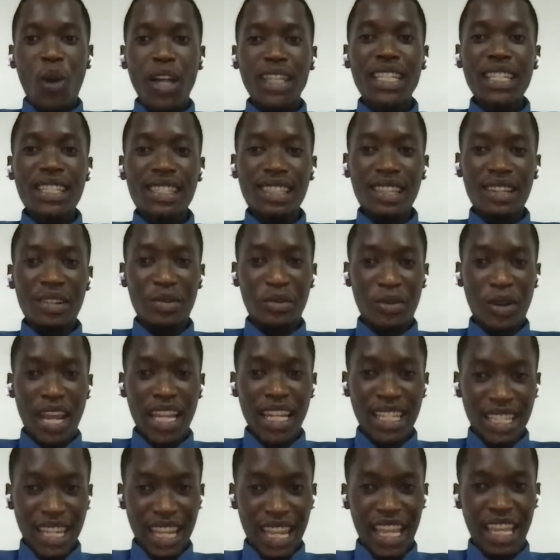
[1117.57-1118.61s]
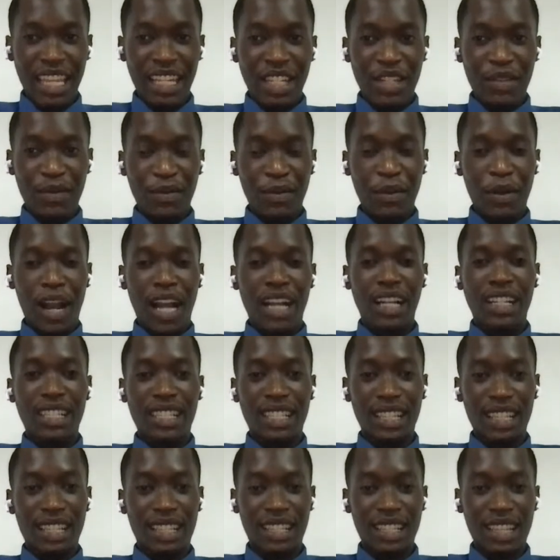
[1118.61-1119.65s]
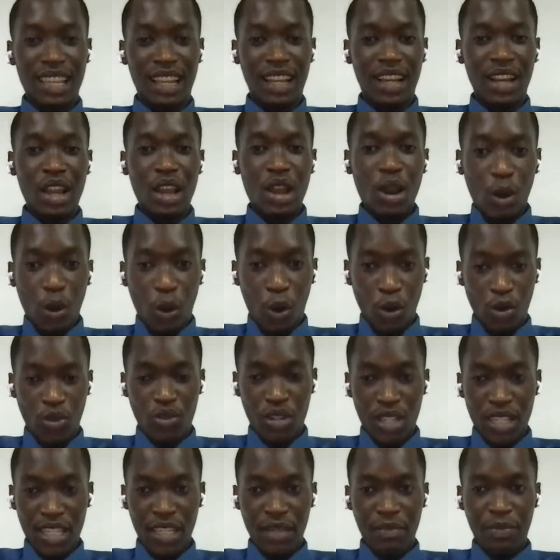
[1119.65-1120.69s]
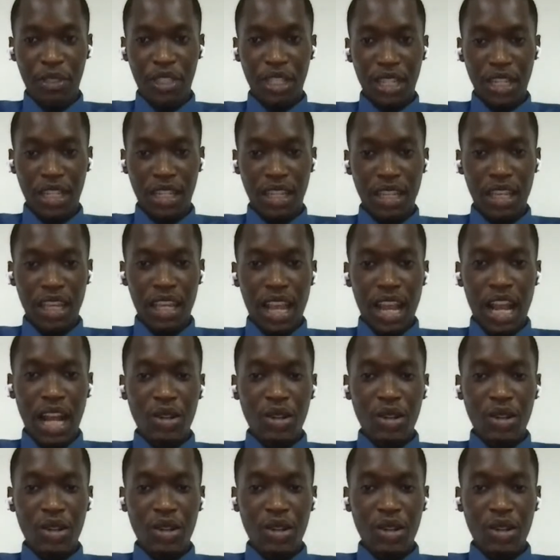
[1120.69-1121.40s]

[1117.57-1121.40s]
what is the right age for accessing contraception?